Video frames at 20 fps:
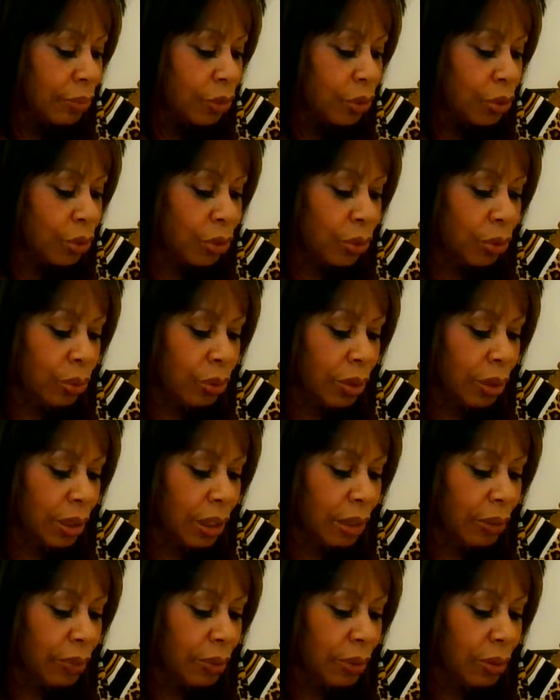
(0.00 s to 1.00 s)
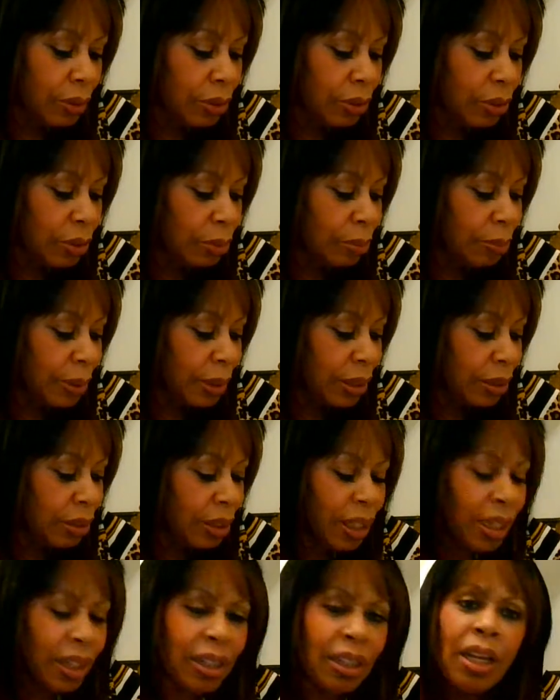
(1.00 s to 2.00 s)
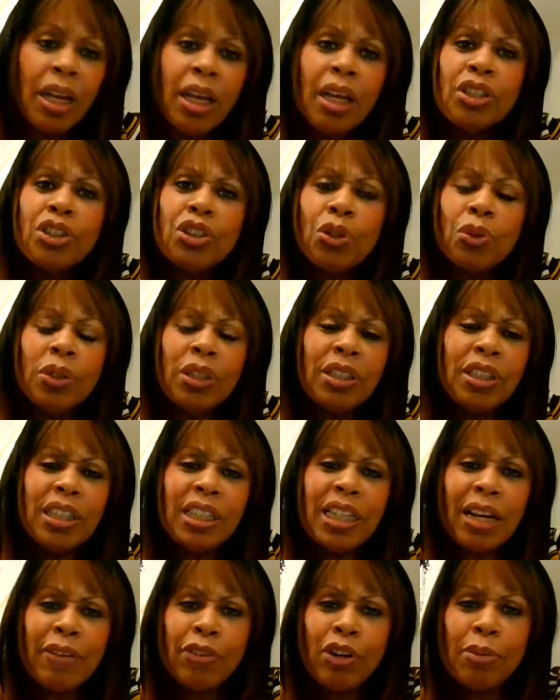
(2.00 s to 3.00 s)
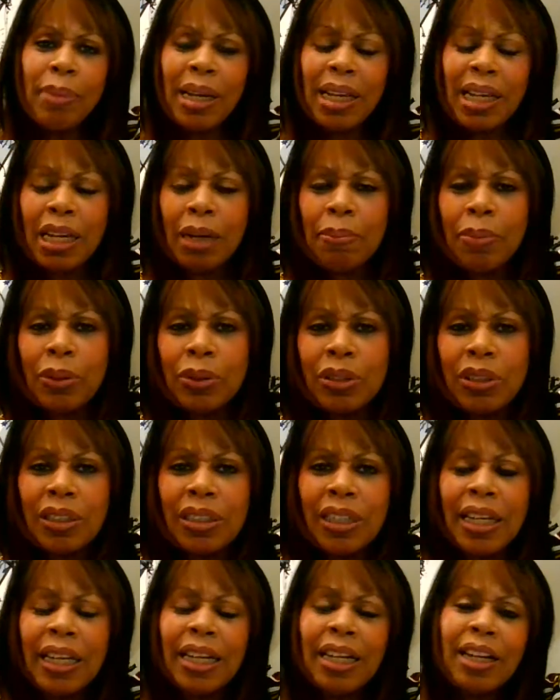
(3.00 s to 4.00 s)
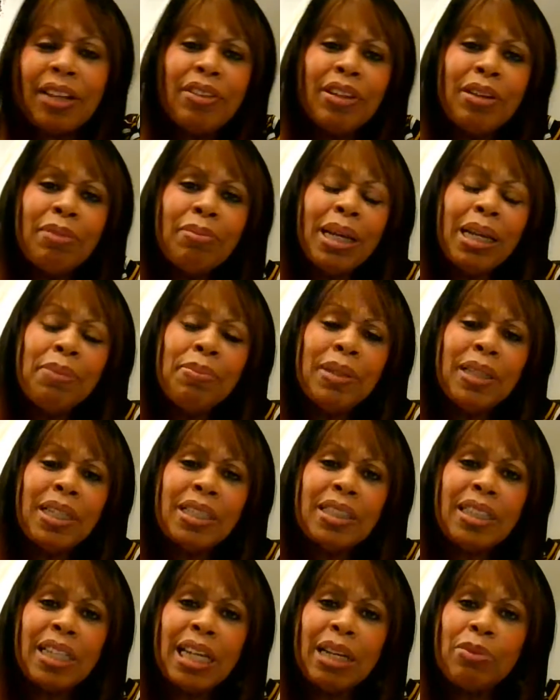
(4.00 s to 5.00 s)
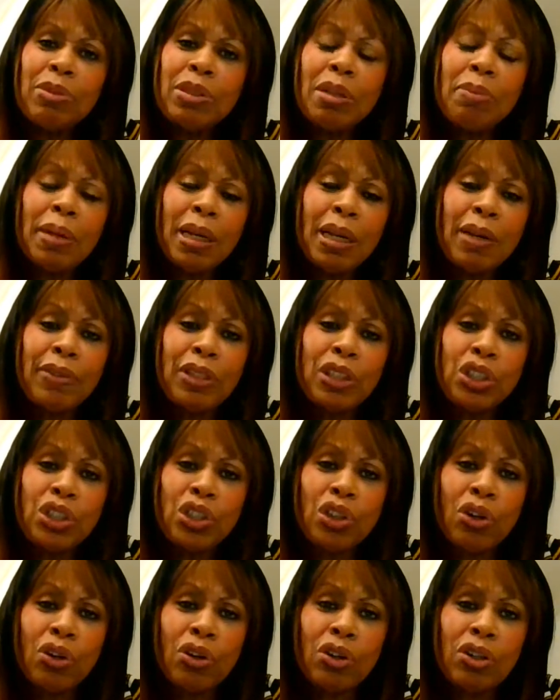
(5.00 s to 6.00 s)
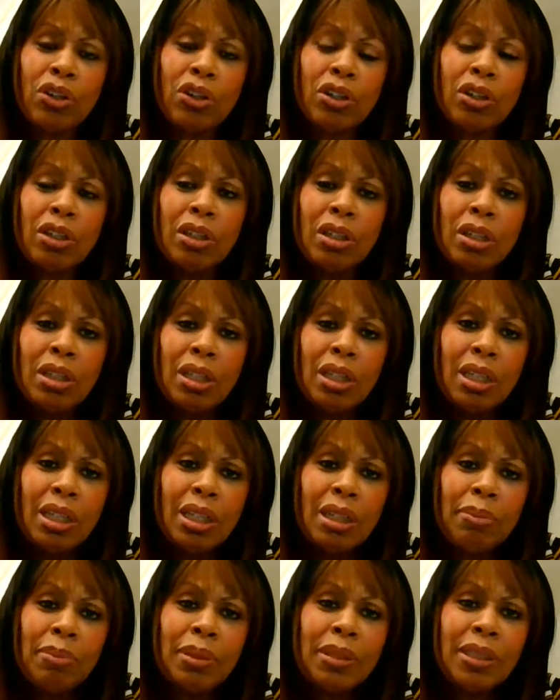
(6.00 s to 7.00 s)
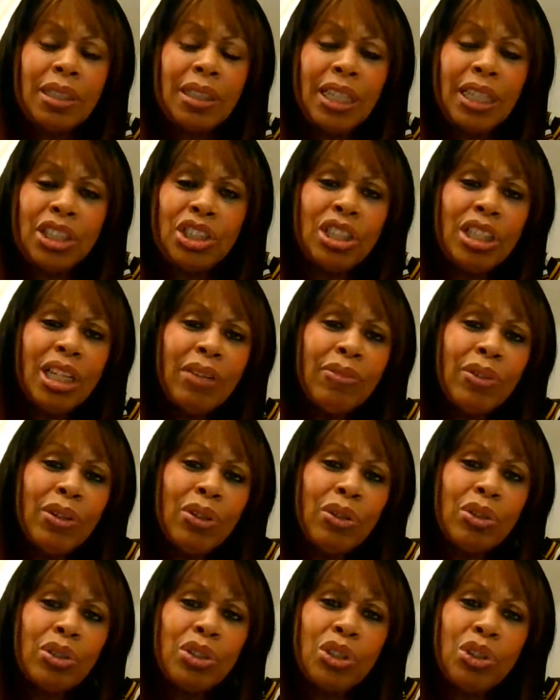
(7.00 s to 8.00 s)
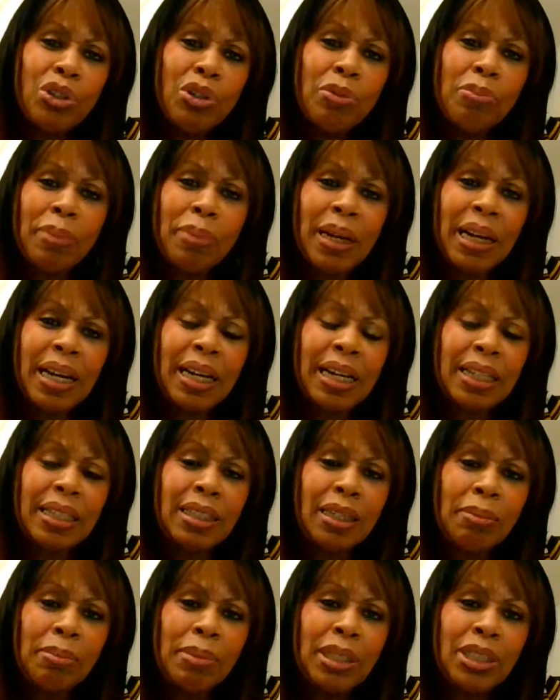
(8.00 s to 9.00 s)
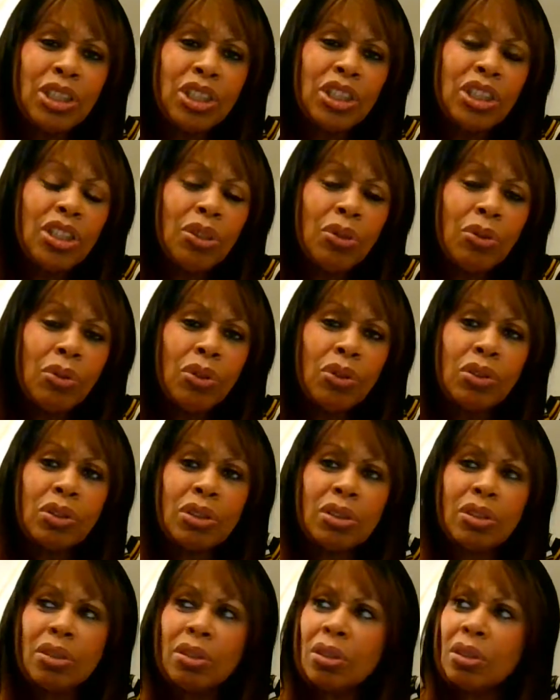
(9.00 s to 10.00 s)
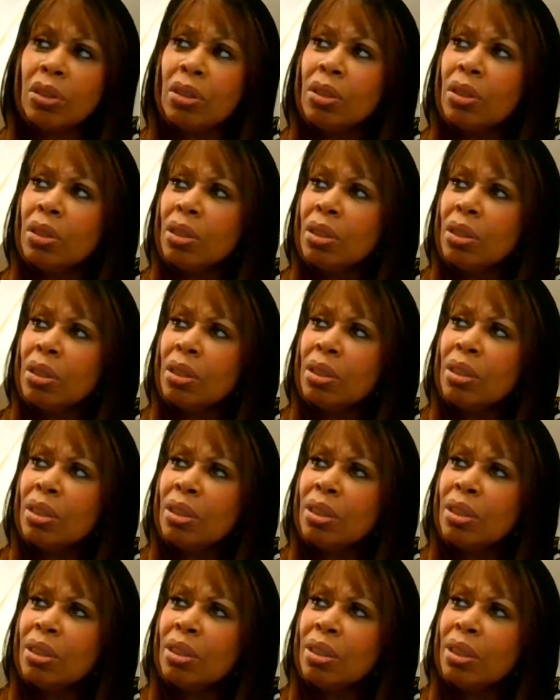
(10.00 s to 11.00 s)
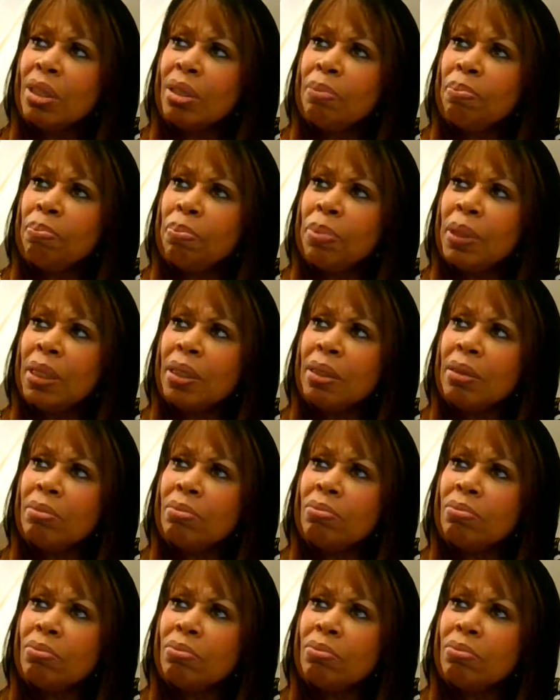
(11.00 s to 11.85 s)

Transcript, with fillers: Shaughna never looked too bad. Yeah, Shaughna didn't have her makeup on today, and I think maybe yesterday was a bit of a shock. But today she never looked too bad. I mean, she still looked a bit.